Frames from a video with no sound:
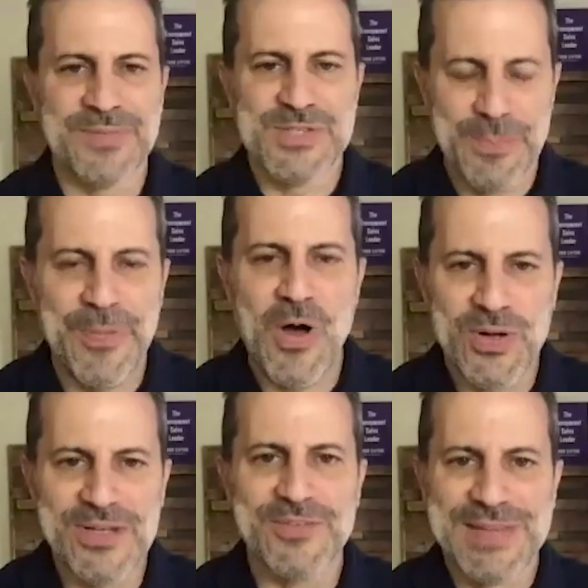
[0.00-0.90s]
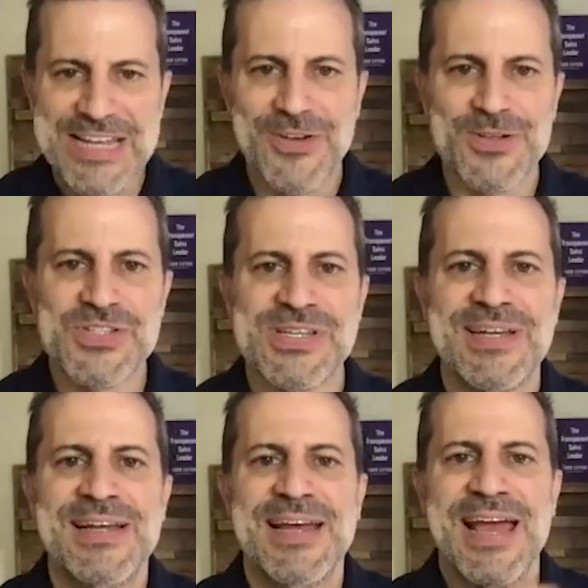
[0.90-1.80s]
the bulk of leaders
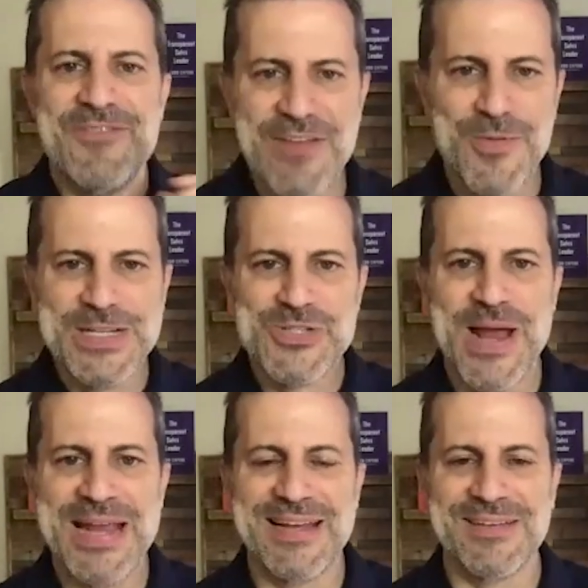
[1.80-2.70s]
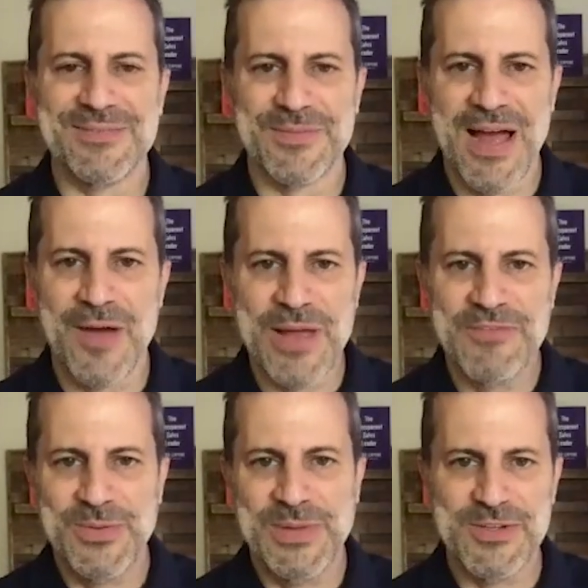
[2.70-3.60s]
have never been trained in uh,
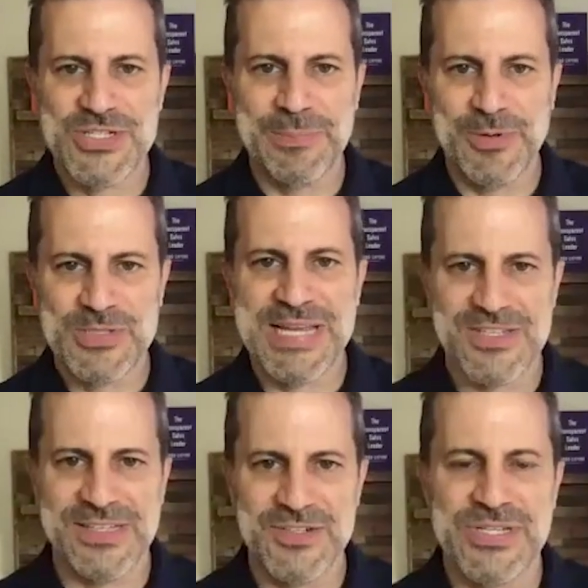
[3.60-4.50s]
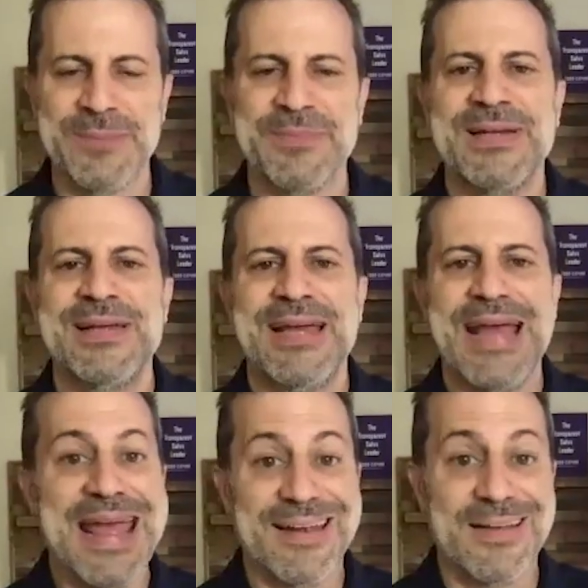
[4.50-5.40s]
revenue leadership or sales leadership.
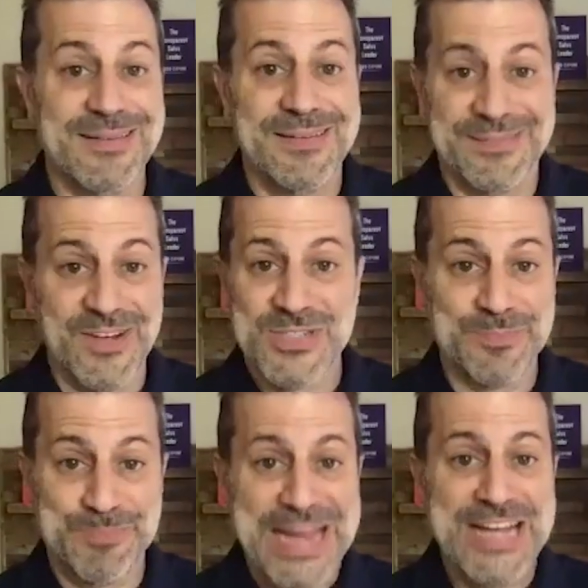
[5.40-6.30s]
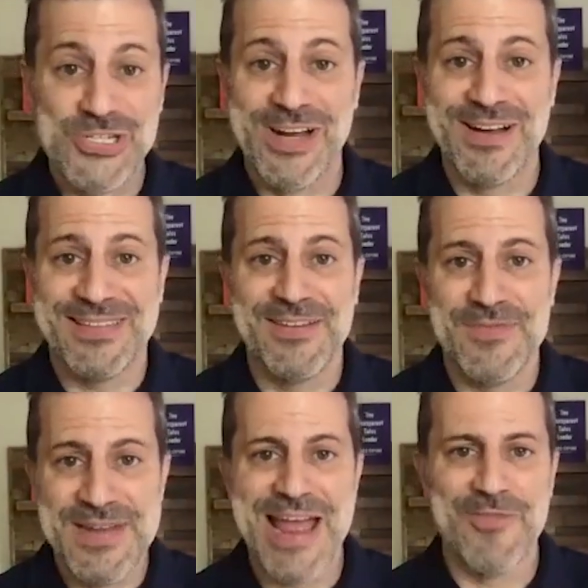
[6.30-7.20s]
And there's a big chunk that
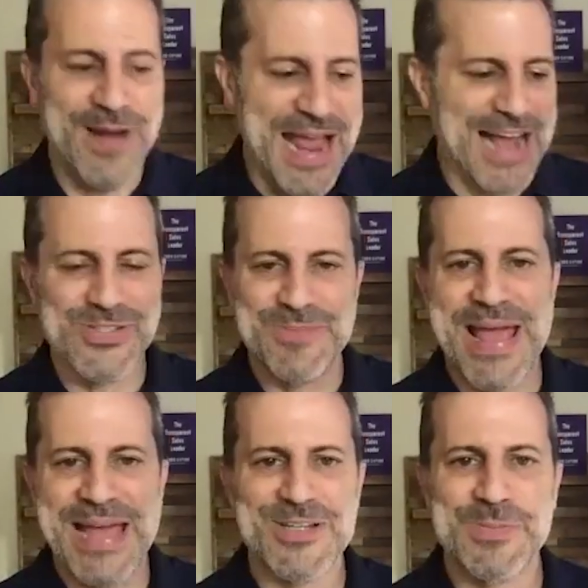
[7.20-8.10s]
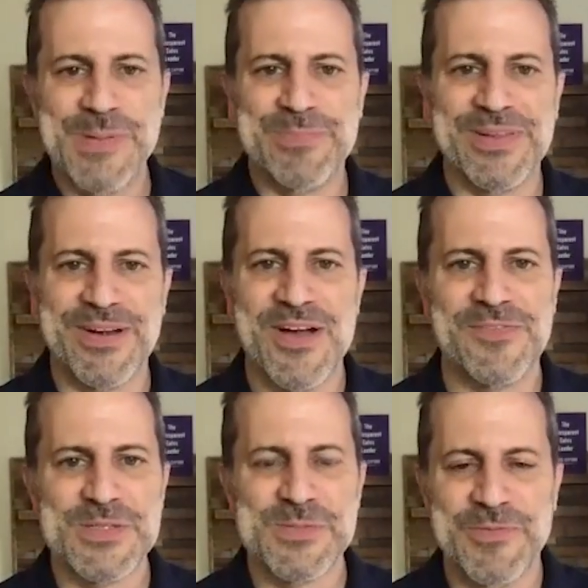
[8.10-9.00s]
have never actually managed people in an
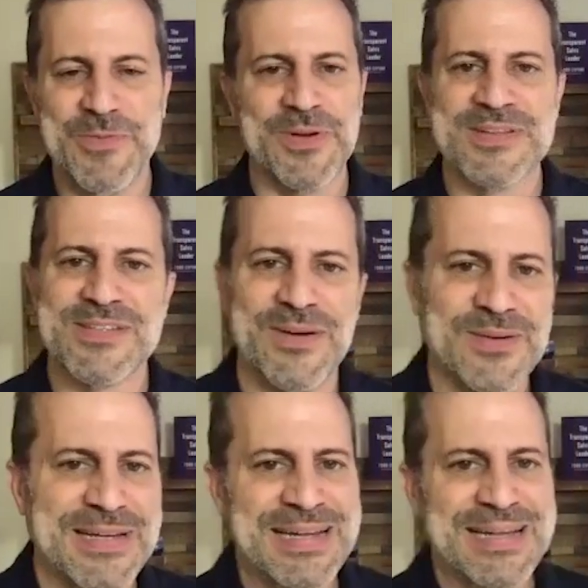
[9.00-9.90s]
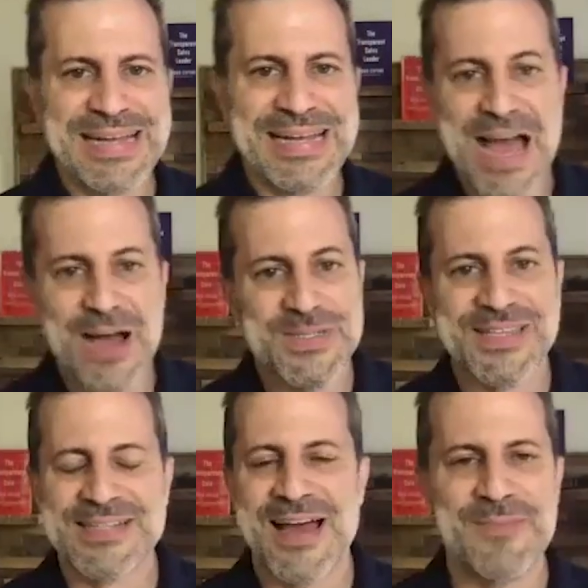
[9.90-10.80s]
office before. And so like now is
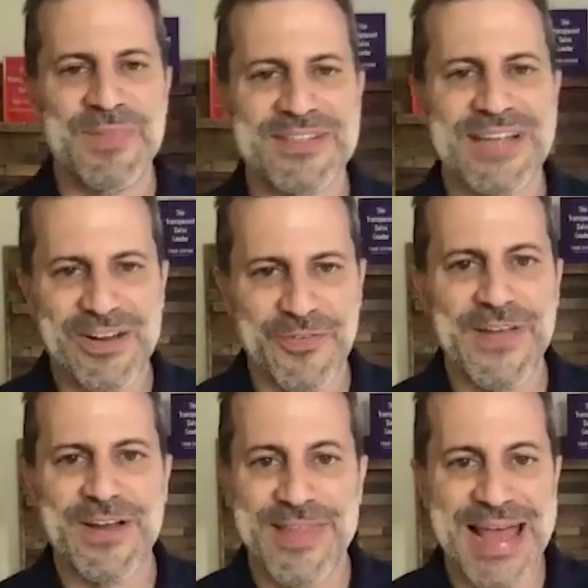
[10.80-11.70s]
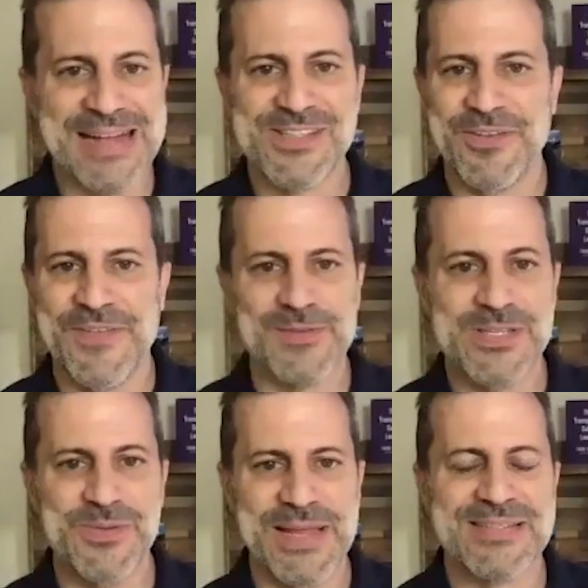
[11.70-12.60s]
the time to kind of figure that stuff out
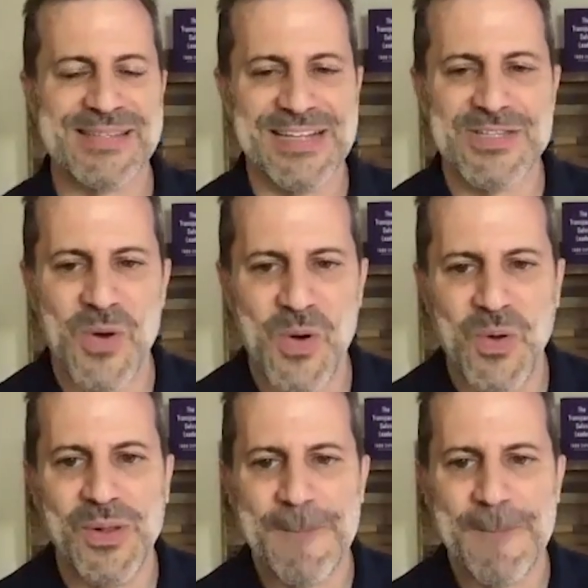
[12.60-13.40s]
too. That's, that's a whole.